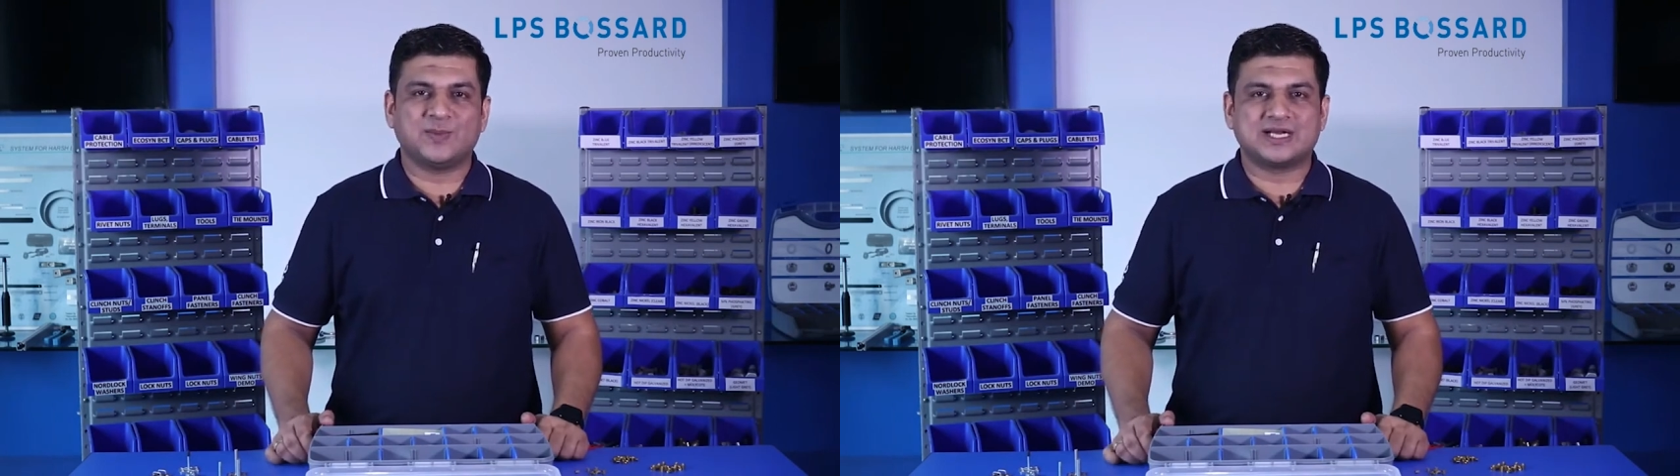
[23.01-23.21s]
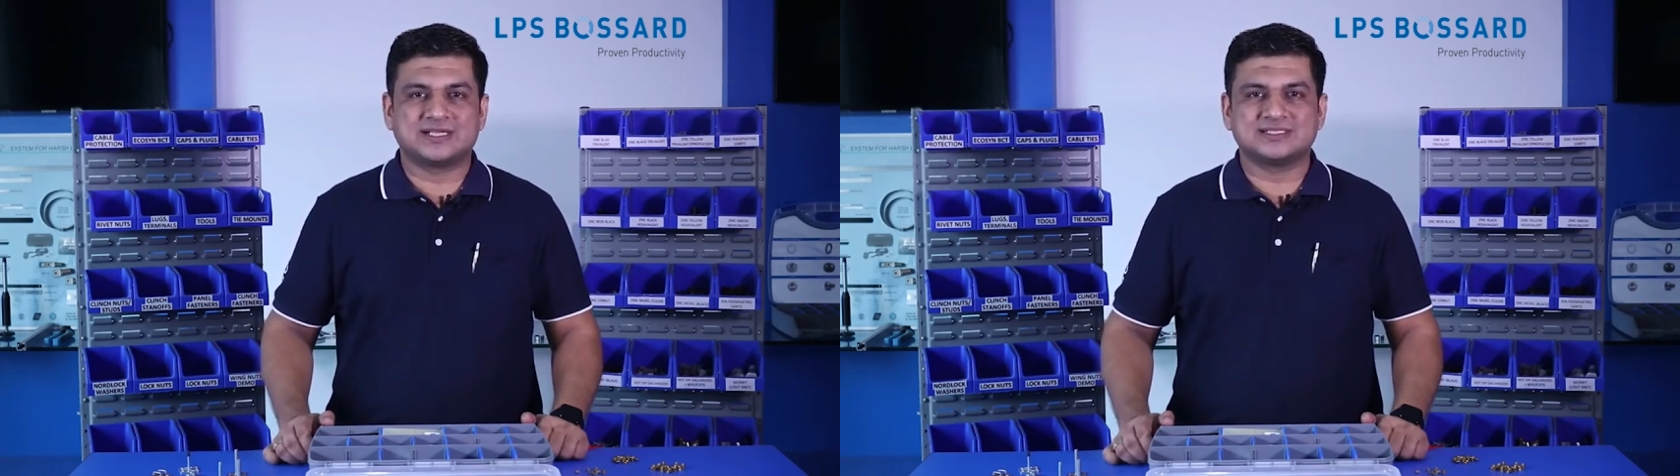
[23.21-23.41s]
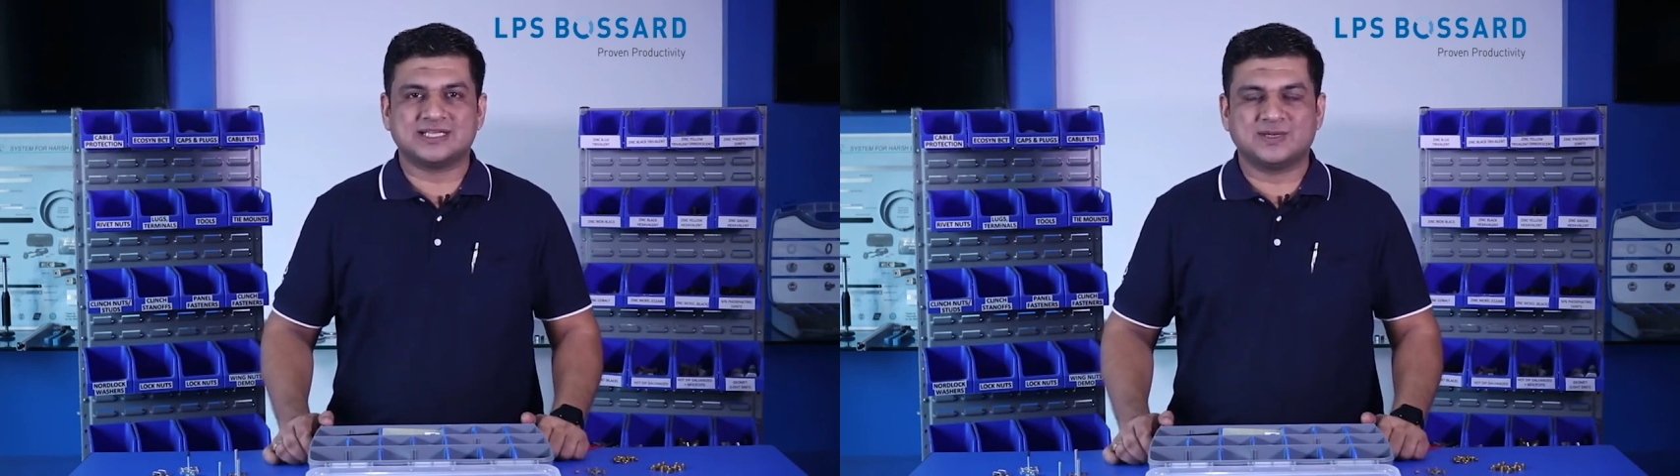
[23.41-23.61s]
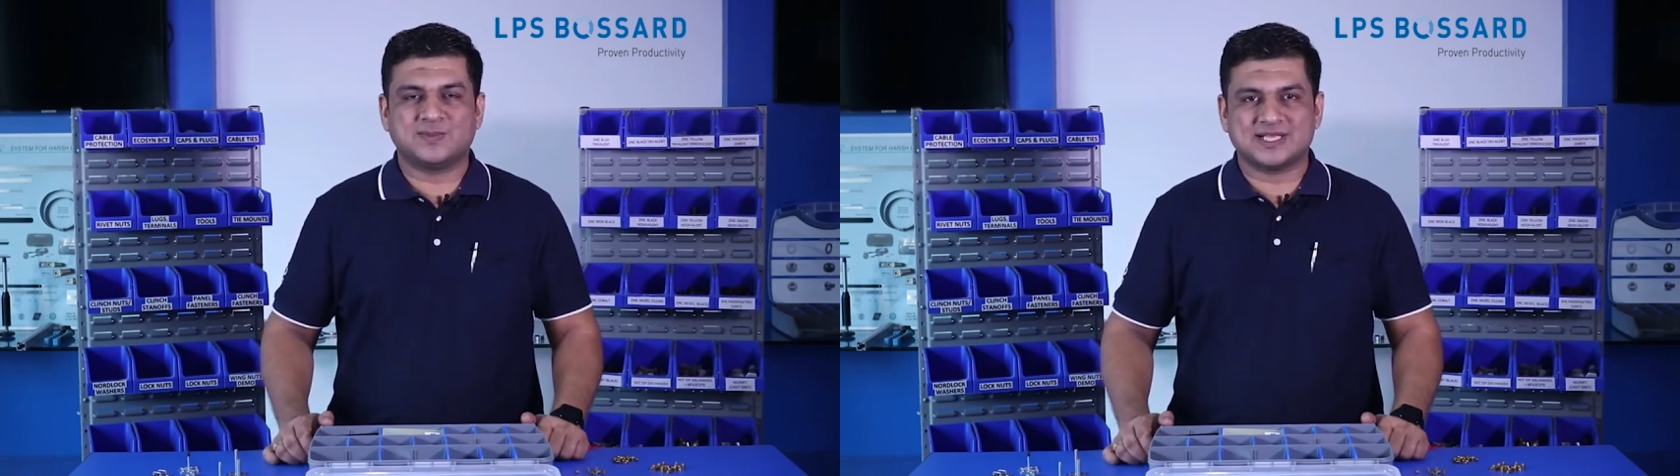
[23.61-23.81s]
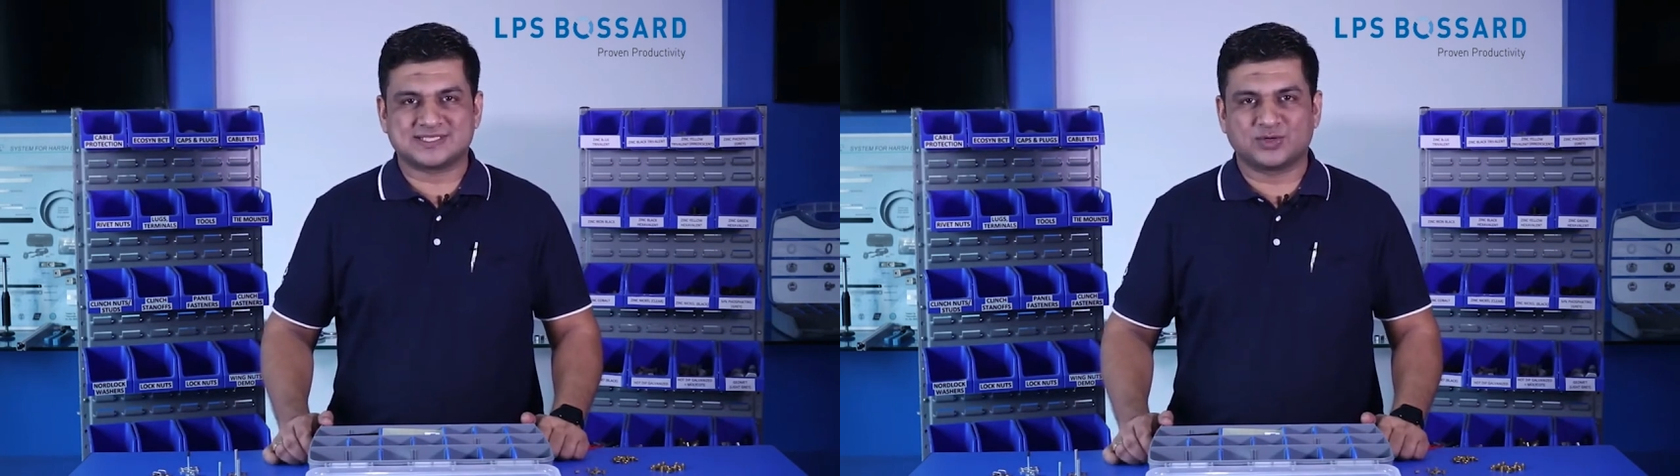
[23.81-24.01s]
metals and
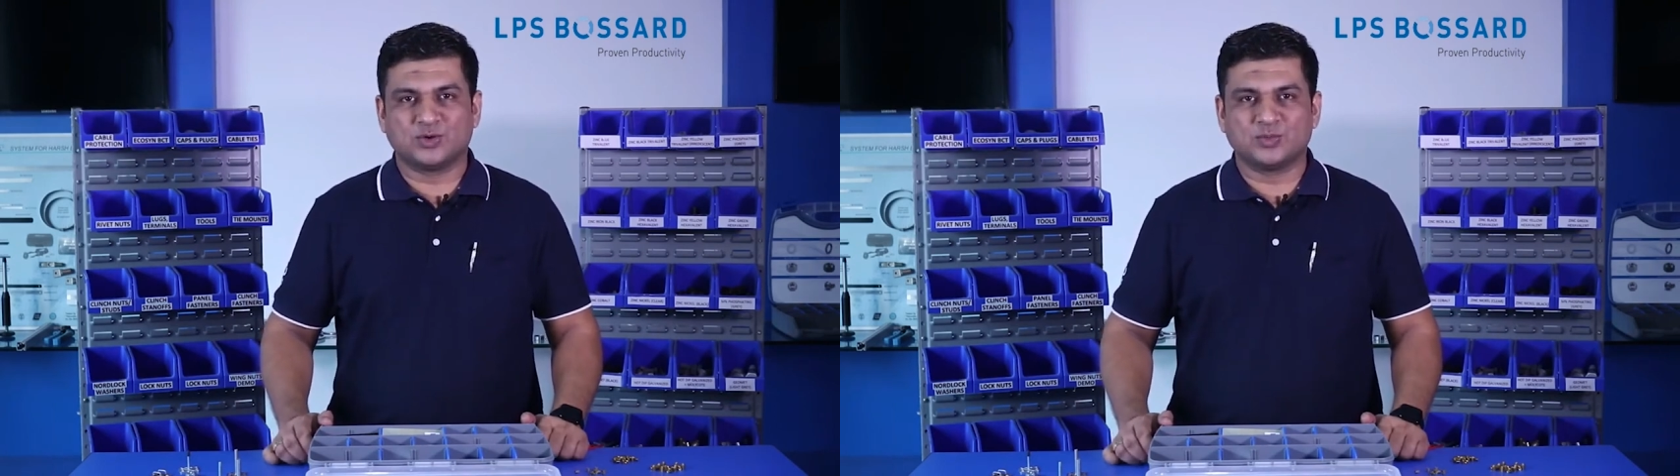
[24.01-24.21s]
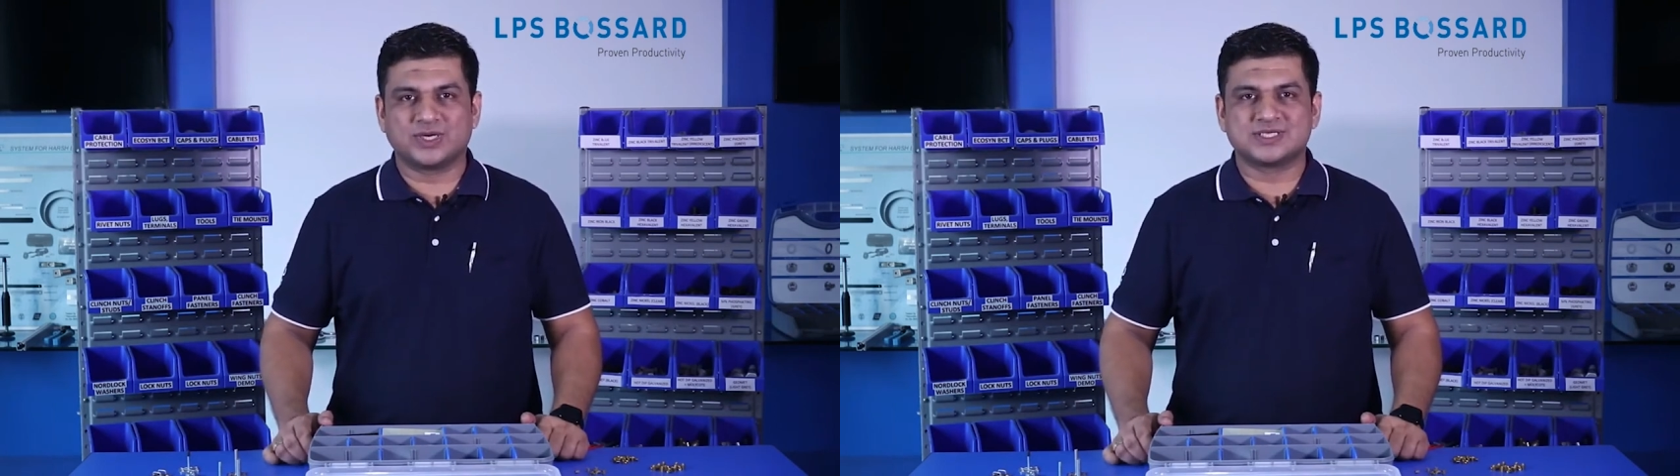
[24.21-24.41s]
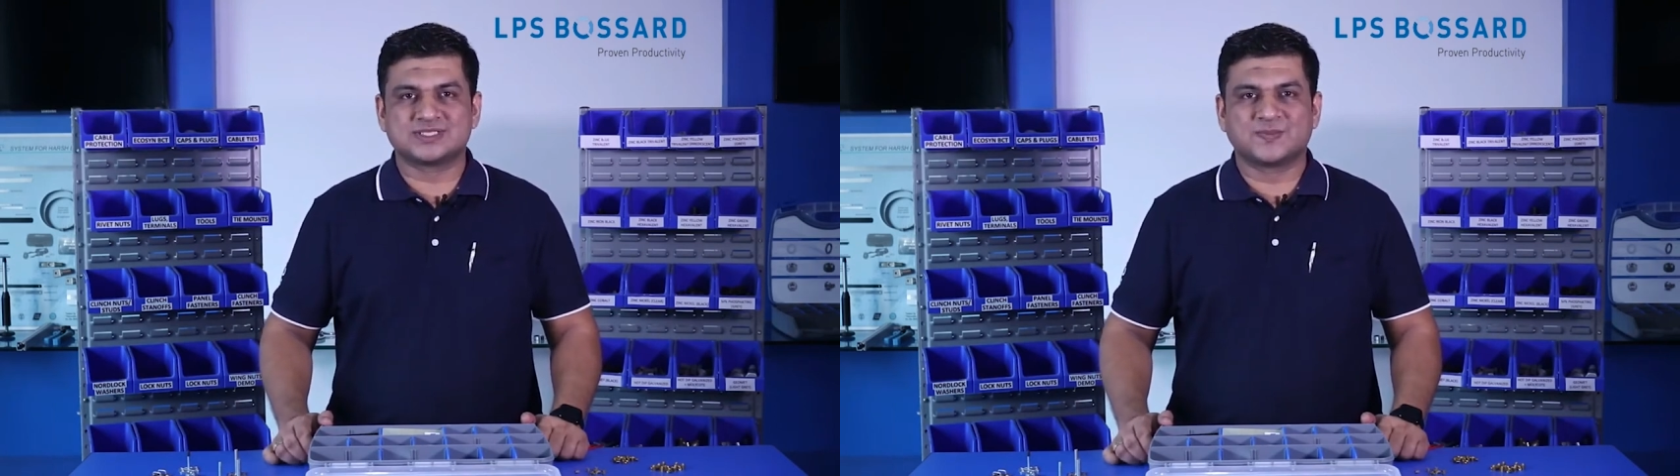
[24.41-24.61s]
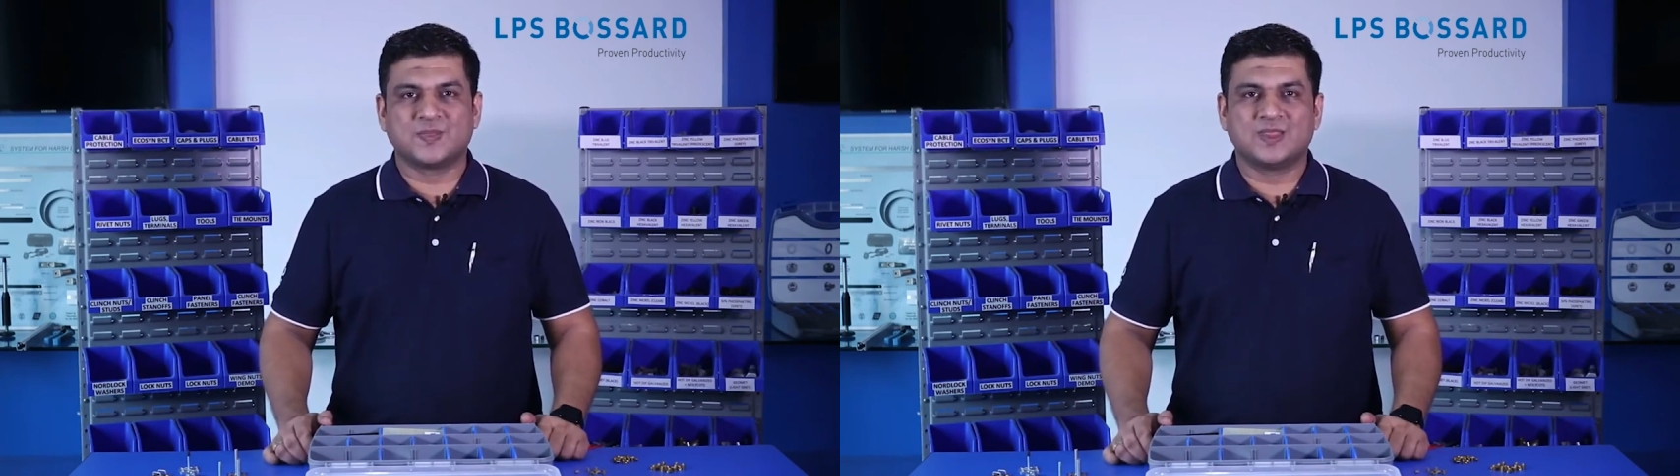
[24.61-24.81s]
plastic components